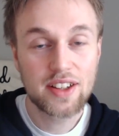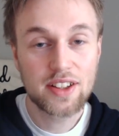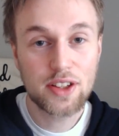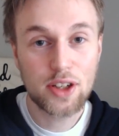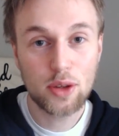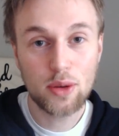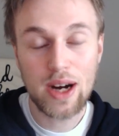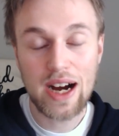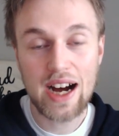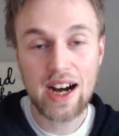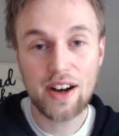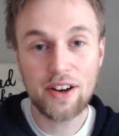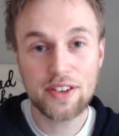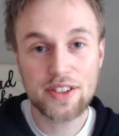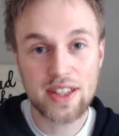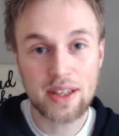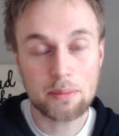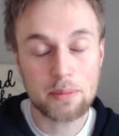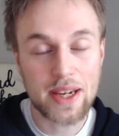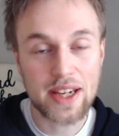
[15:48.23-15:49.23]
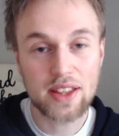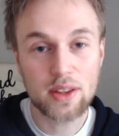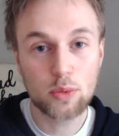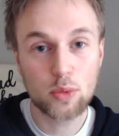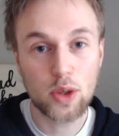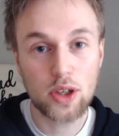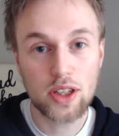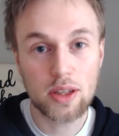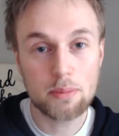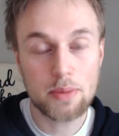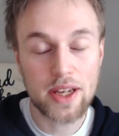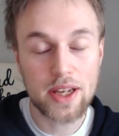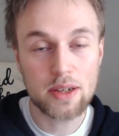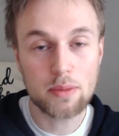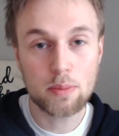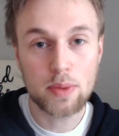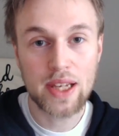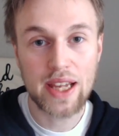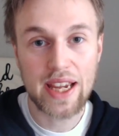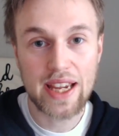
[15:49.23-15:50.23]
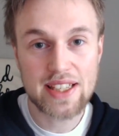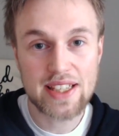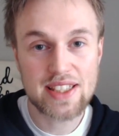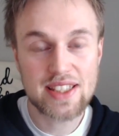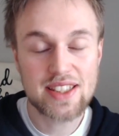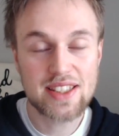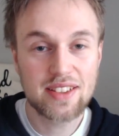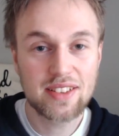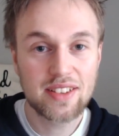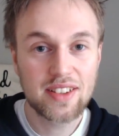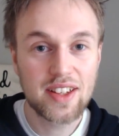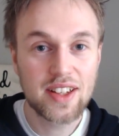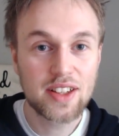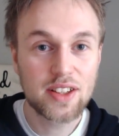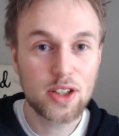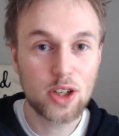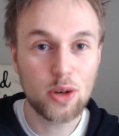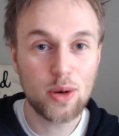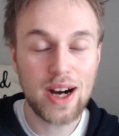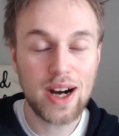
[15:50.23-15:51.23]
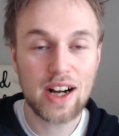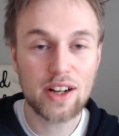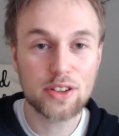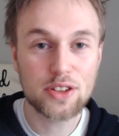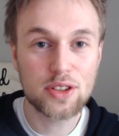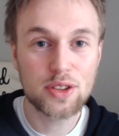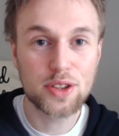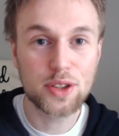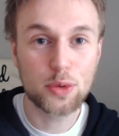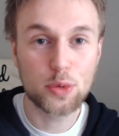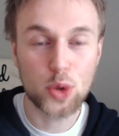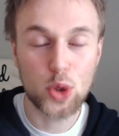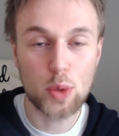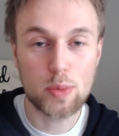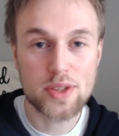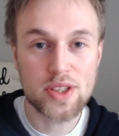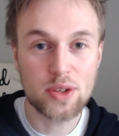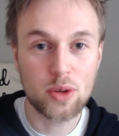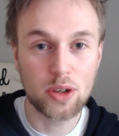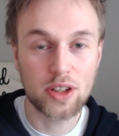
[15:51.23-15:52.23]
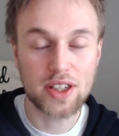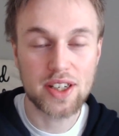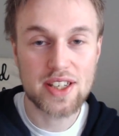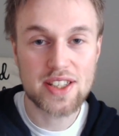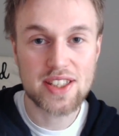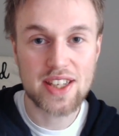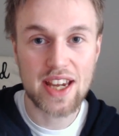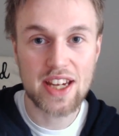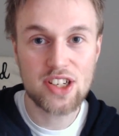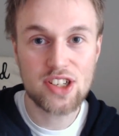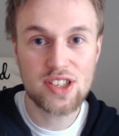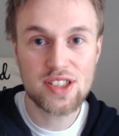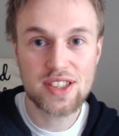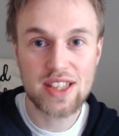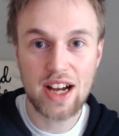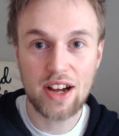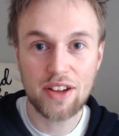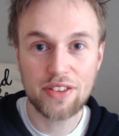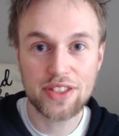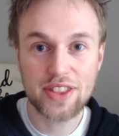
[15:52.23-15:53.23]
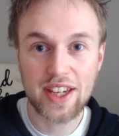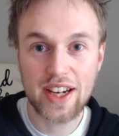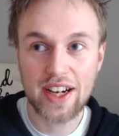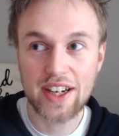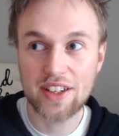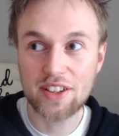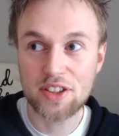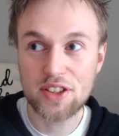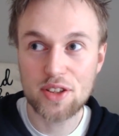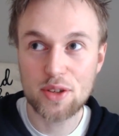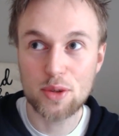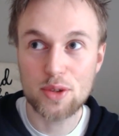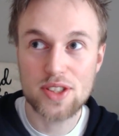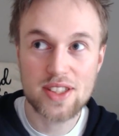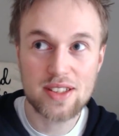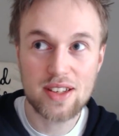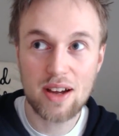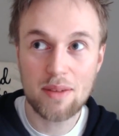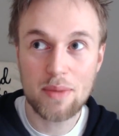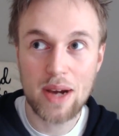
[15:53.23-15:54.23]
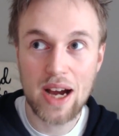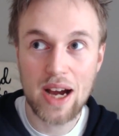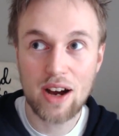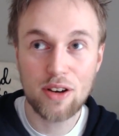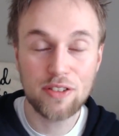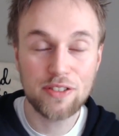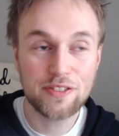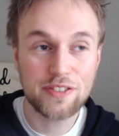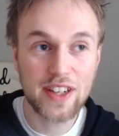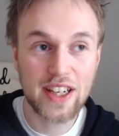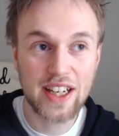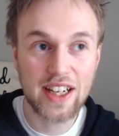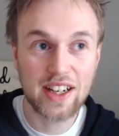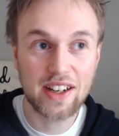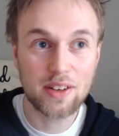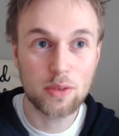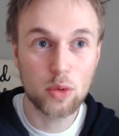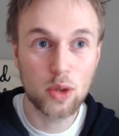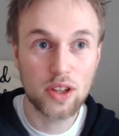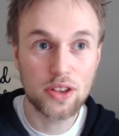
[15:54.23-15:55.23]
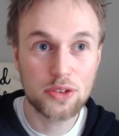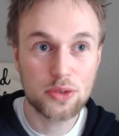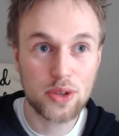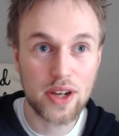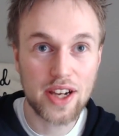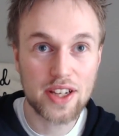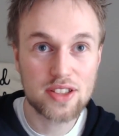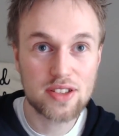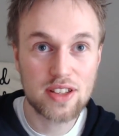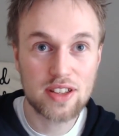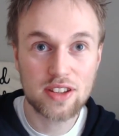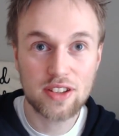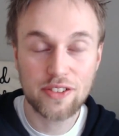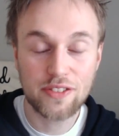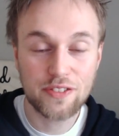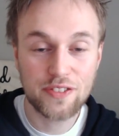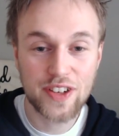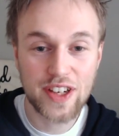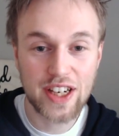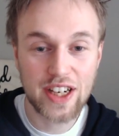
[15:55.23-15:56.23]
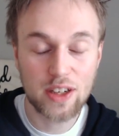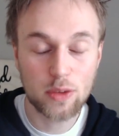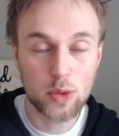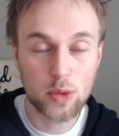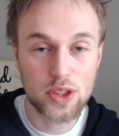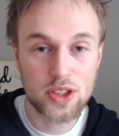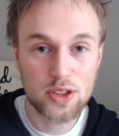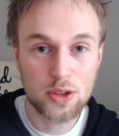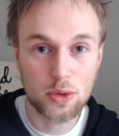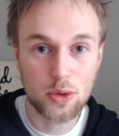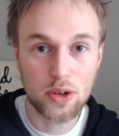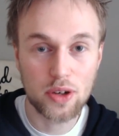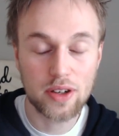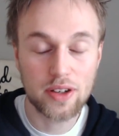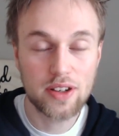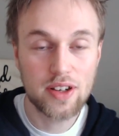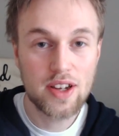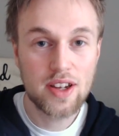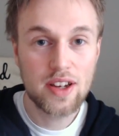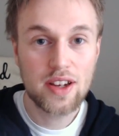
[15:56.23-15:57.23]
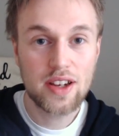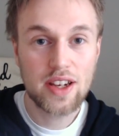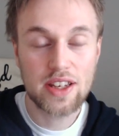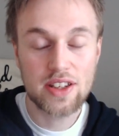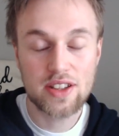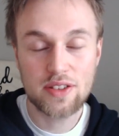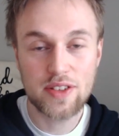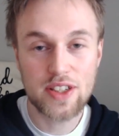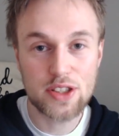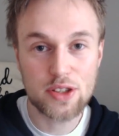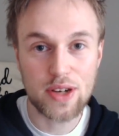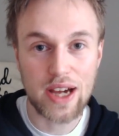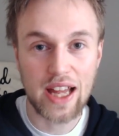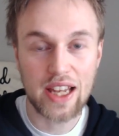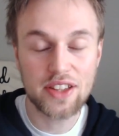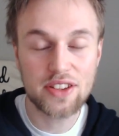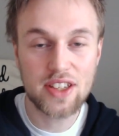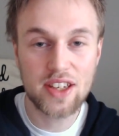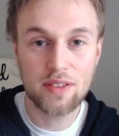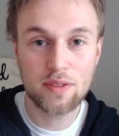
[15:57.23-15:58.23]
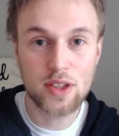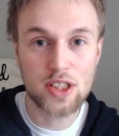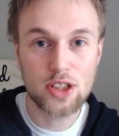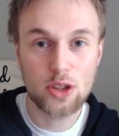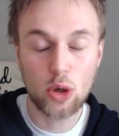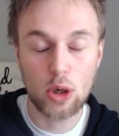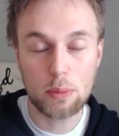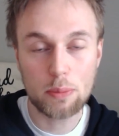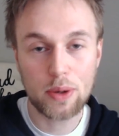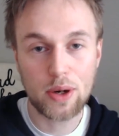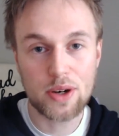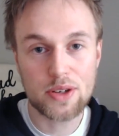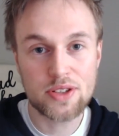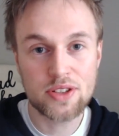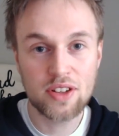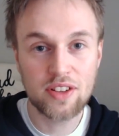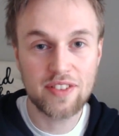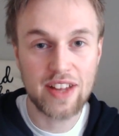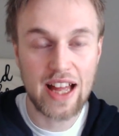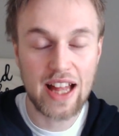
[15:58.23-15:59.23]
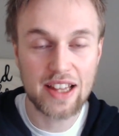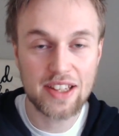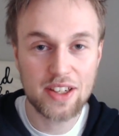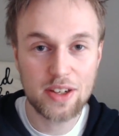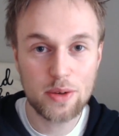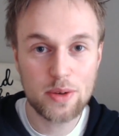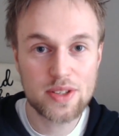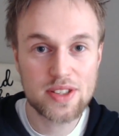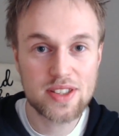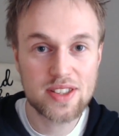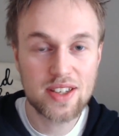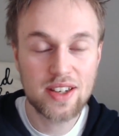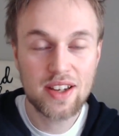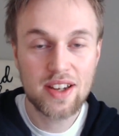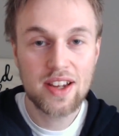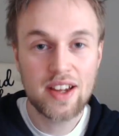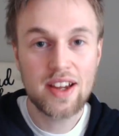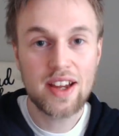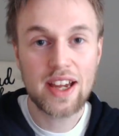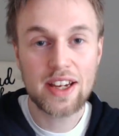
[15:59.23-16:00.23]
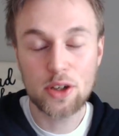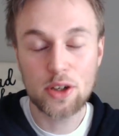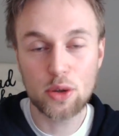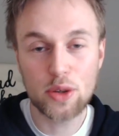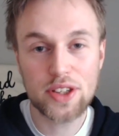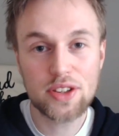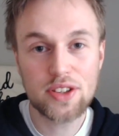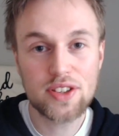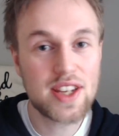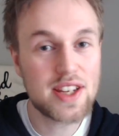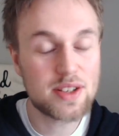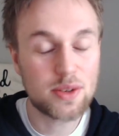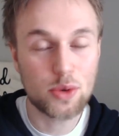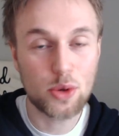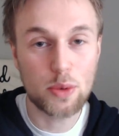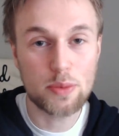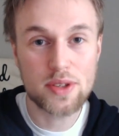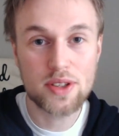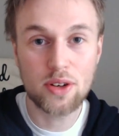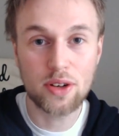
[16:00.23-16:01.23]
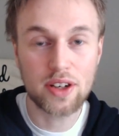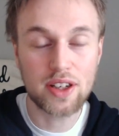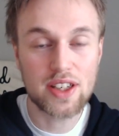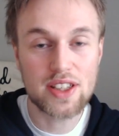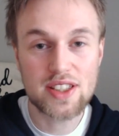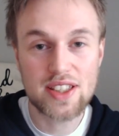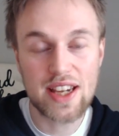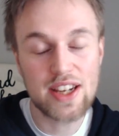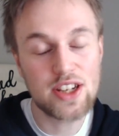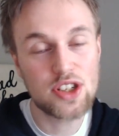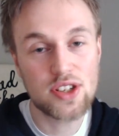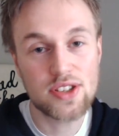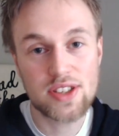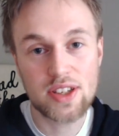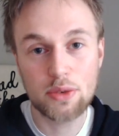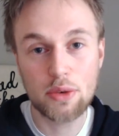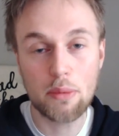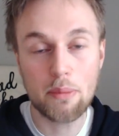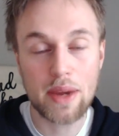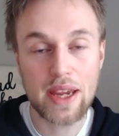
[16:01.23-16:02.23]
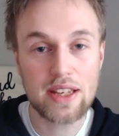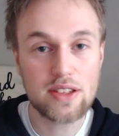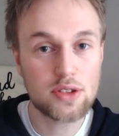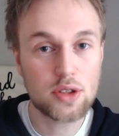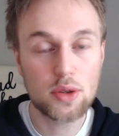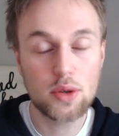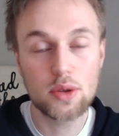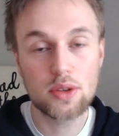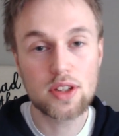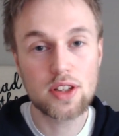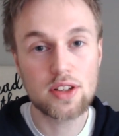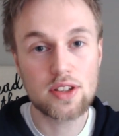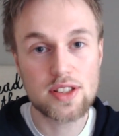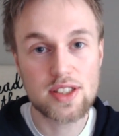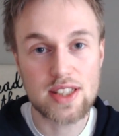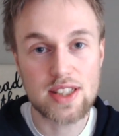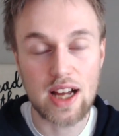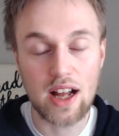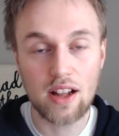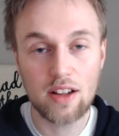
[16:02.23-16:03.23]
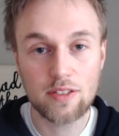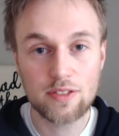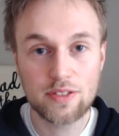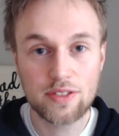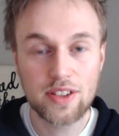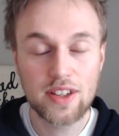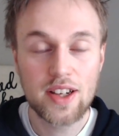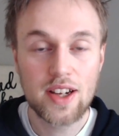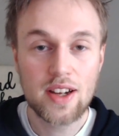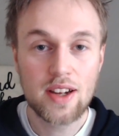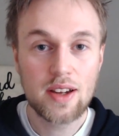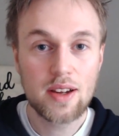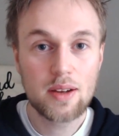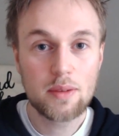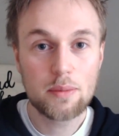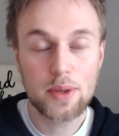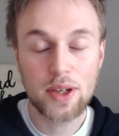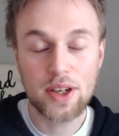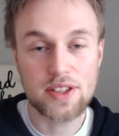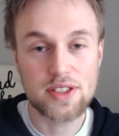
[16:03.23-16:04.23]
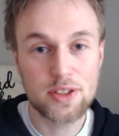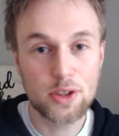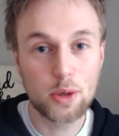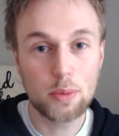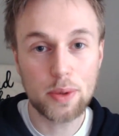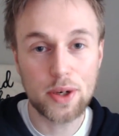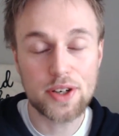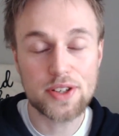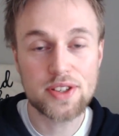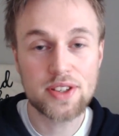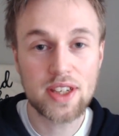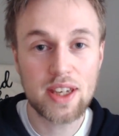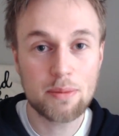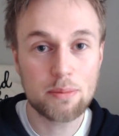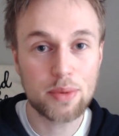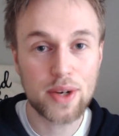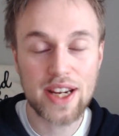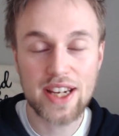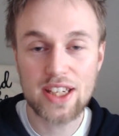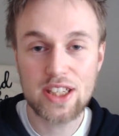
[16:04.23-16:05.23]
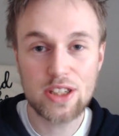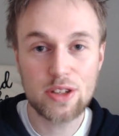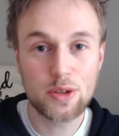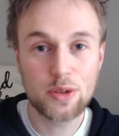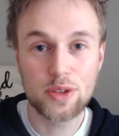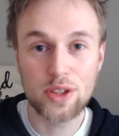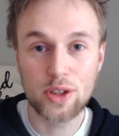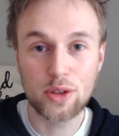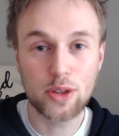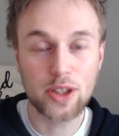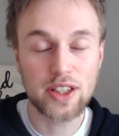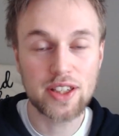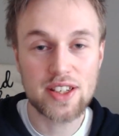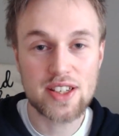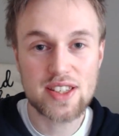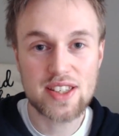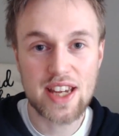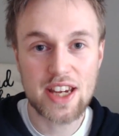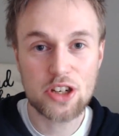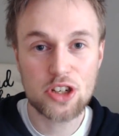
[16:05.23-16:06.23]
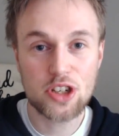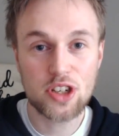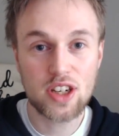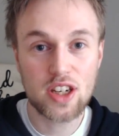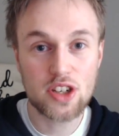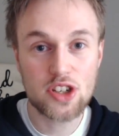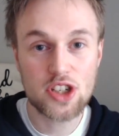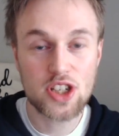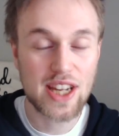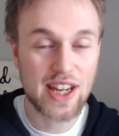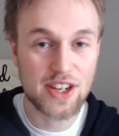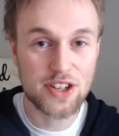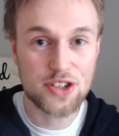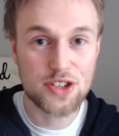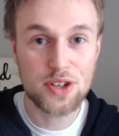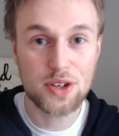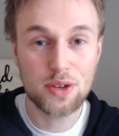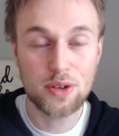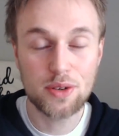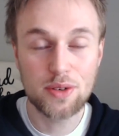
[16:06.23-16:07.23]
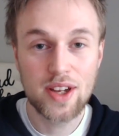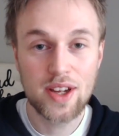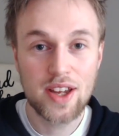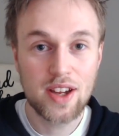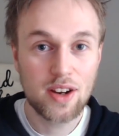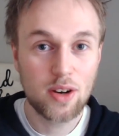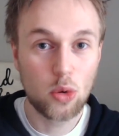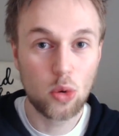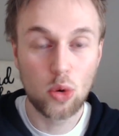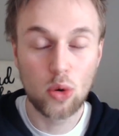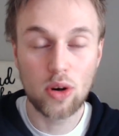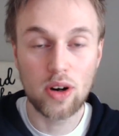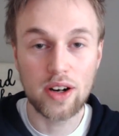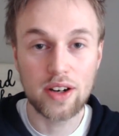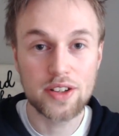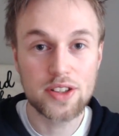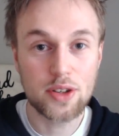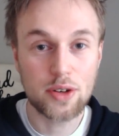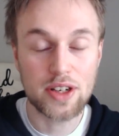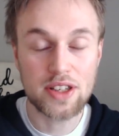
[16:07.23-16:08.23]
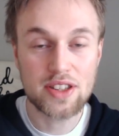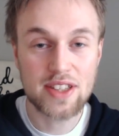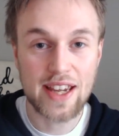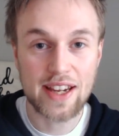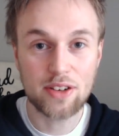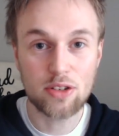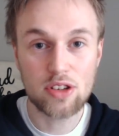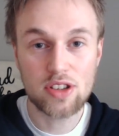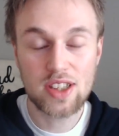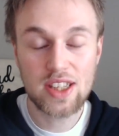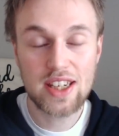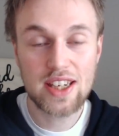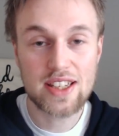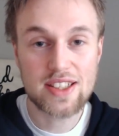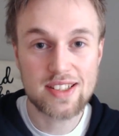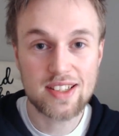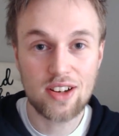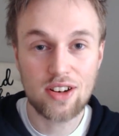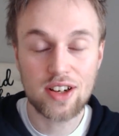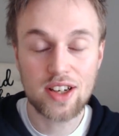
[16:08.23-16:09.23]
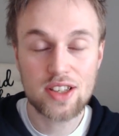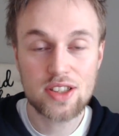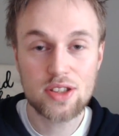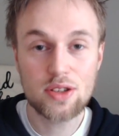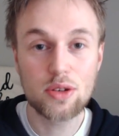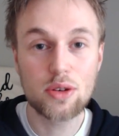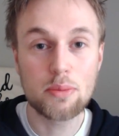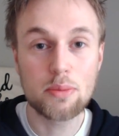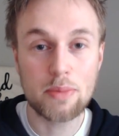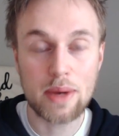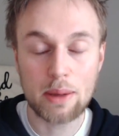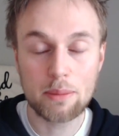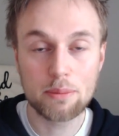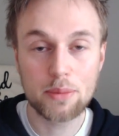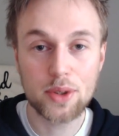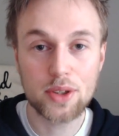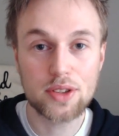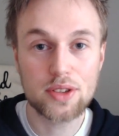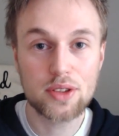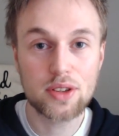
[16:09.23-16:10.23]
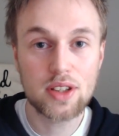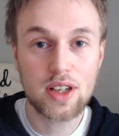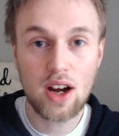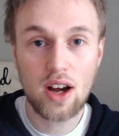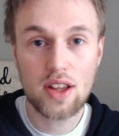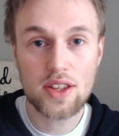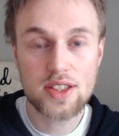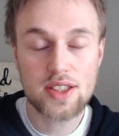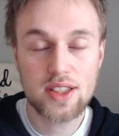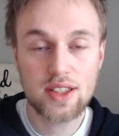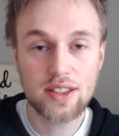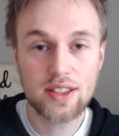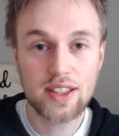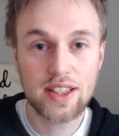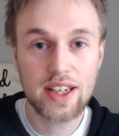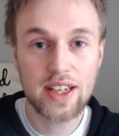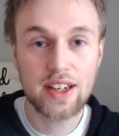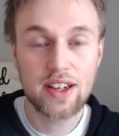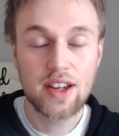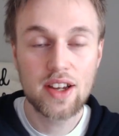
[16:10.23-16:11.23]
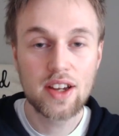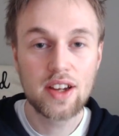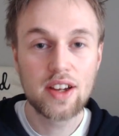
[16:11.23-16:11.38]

Go out and make the world a better place. Go out to the groups and organizations out there that you somehow fear will try to interfere with your individuality and with your personal values. And go into these groups and organizations and remain true to yourself. Because no person can break you, no organization can change you or your integrity as long as you remember to constantly